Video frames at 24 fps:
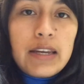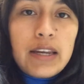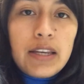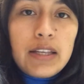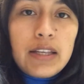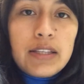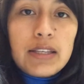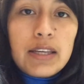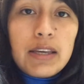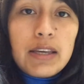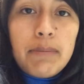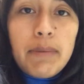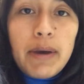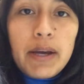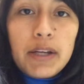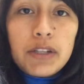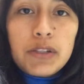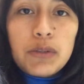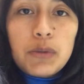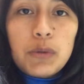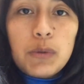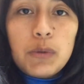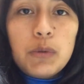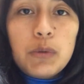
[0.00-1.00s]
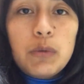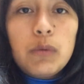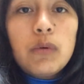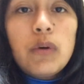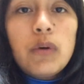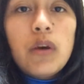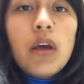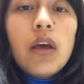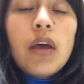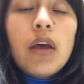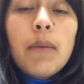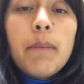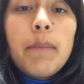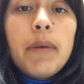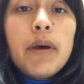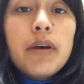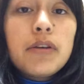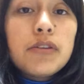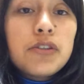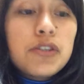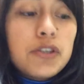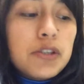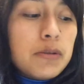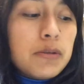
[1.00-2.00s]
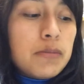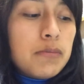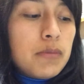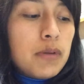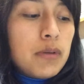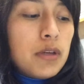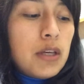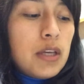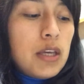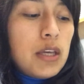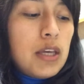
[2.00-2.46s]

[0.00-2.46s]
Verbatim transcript: I need to get back to Belgium